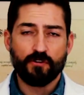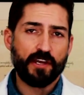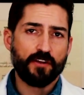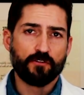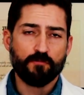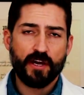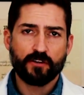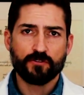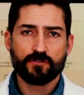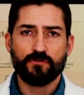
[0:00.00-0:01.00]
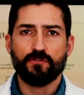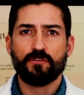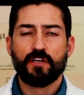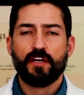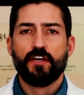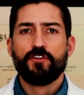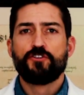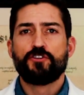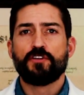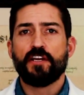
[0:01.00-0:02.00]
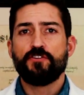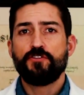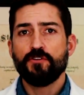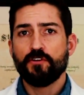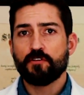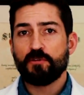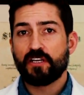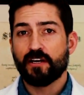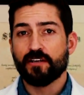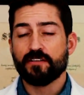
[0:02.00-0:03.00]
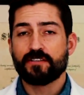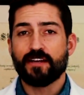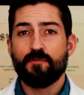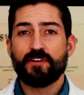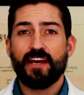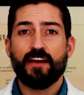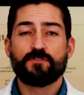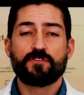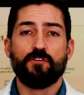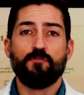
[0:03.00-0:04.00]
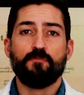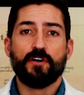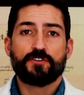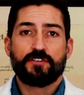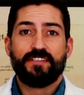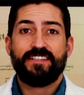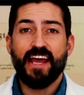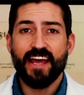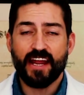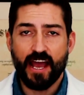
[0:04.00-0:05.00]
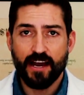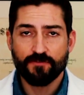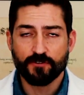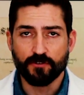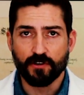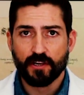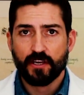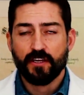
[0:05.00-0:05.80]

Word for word: and or medical school. Should I do it because I'm gonna have so much debt after?